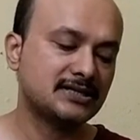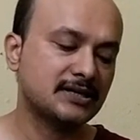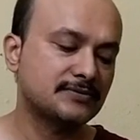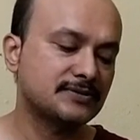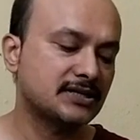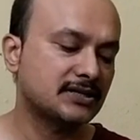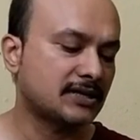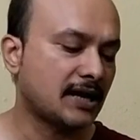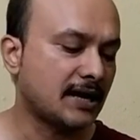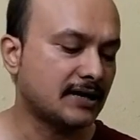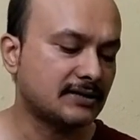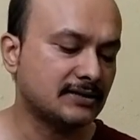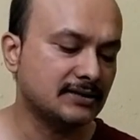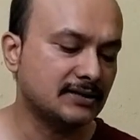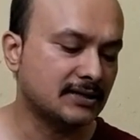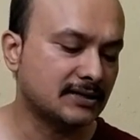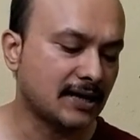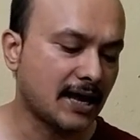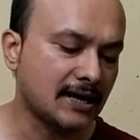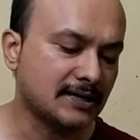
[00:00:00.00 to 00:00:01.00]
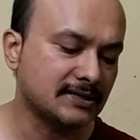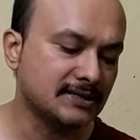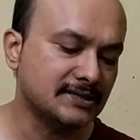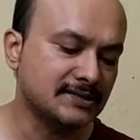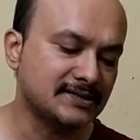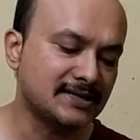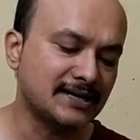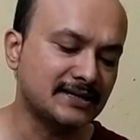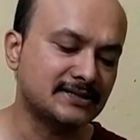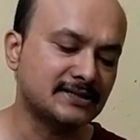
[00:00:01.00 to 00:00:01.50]
Next comes the title. The
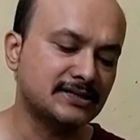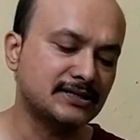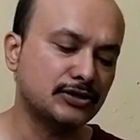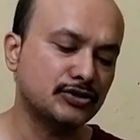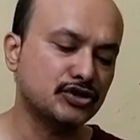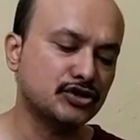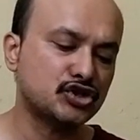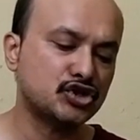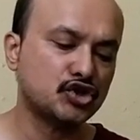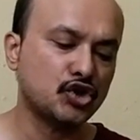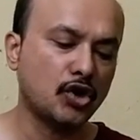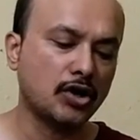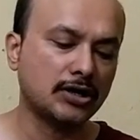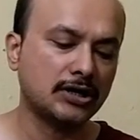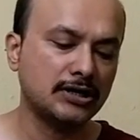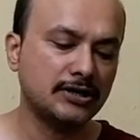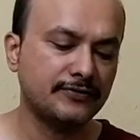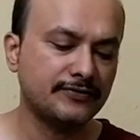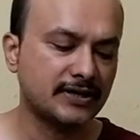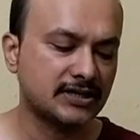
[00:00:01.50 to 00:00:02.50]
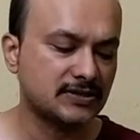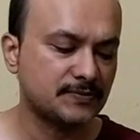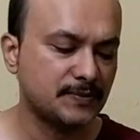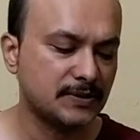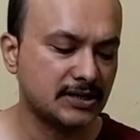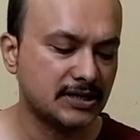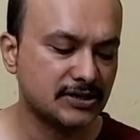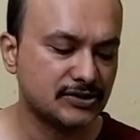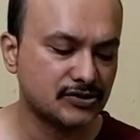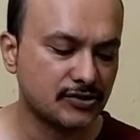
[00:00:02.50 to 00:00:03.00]
title is centered on the
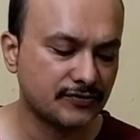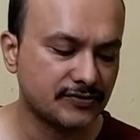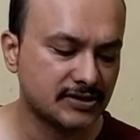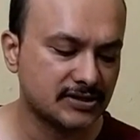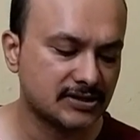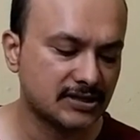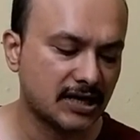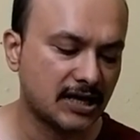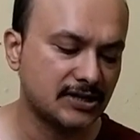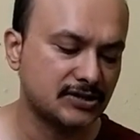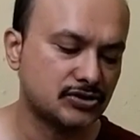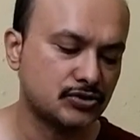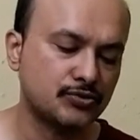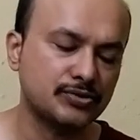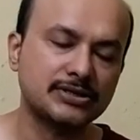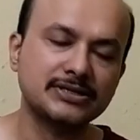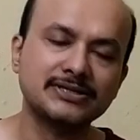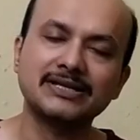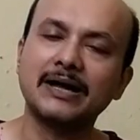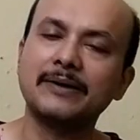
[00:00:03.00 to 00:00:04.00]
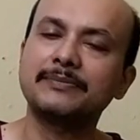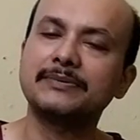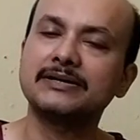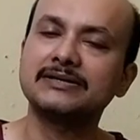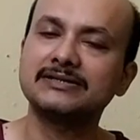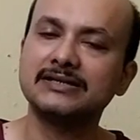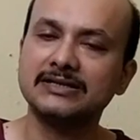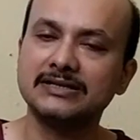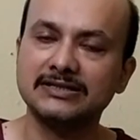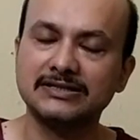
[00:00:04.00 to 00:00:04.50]
short-lived experience of the sun, so it is
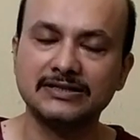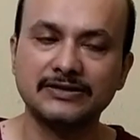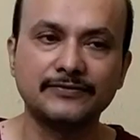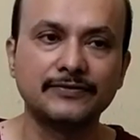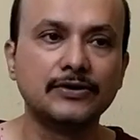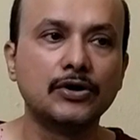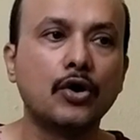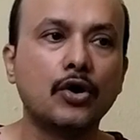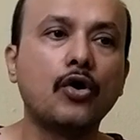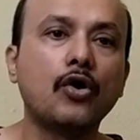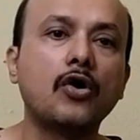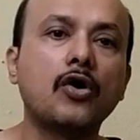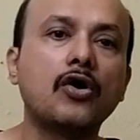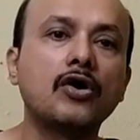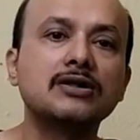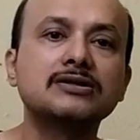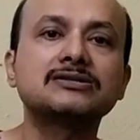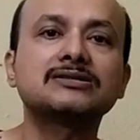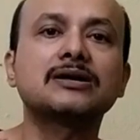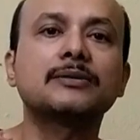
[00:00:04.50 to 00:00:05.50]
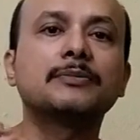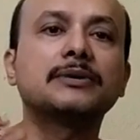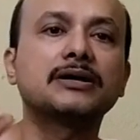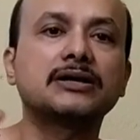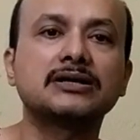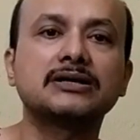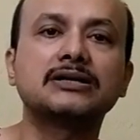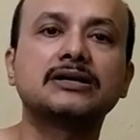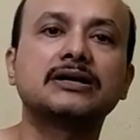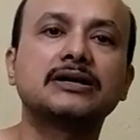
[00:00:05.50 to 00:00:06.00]
apt and suggestive. All
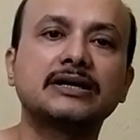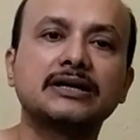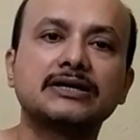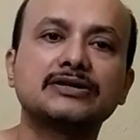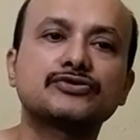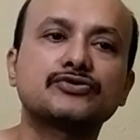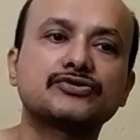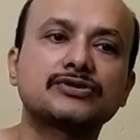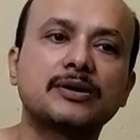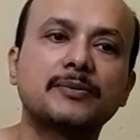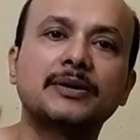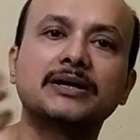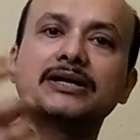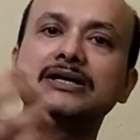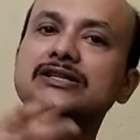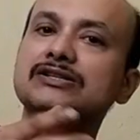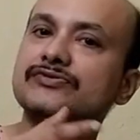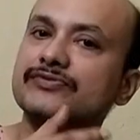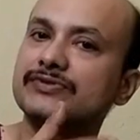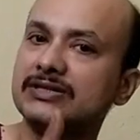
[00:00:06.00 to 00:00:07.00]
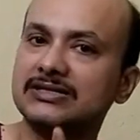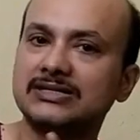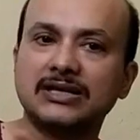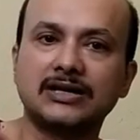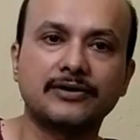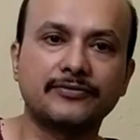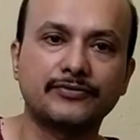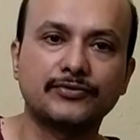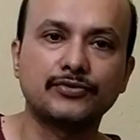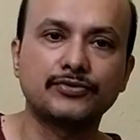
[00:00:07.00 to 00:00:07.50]
summer in a day. So summer deals
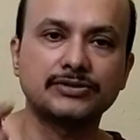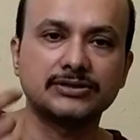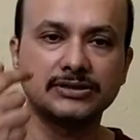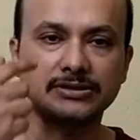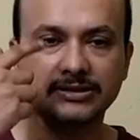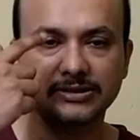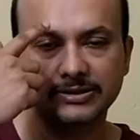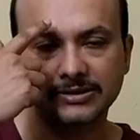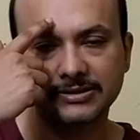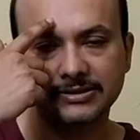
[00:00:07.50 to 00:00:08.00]
with the sun, of course.